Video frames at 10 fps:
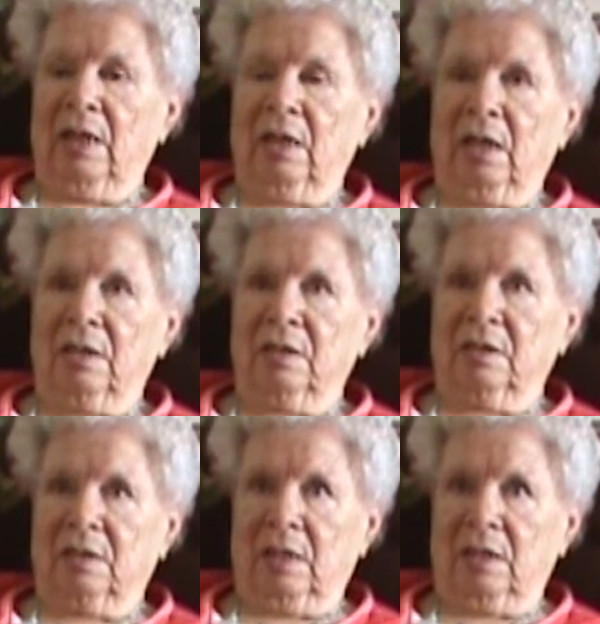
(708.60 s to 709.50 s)
and I
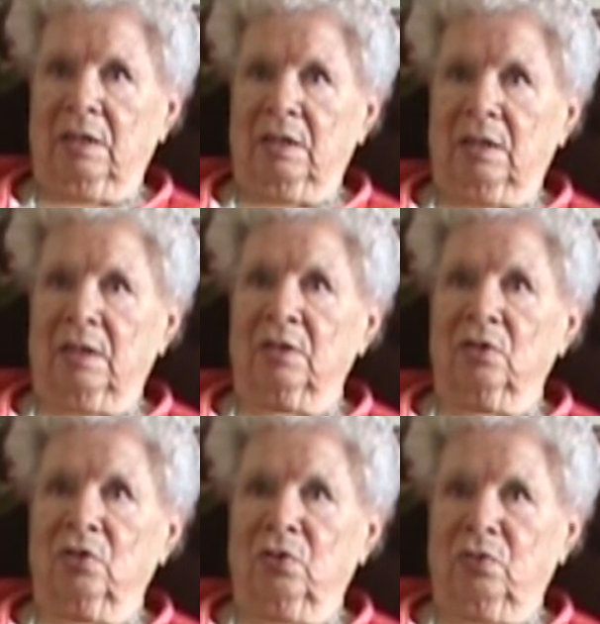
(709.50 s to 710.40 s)
stayed
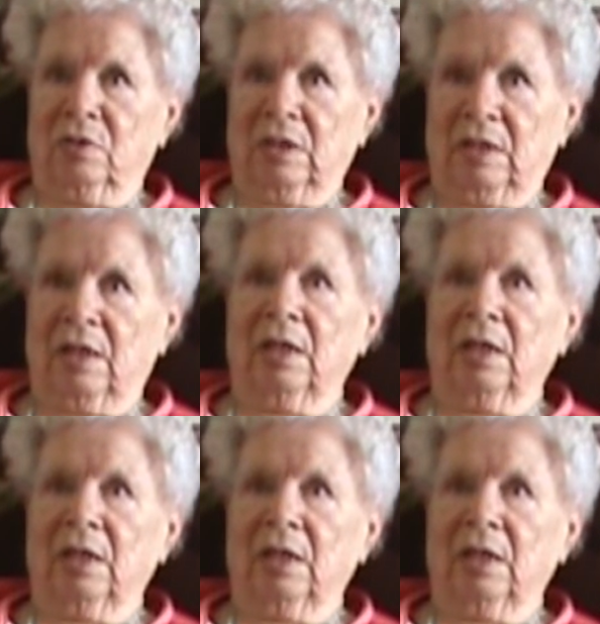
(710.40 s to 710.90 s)
in Sioux City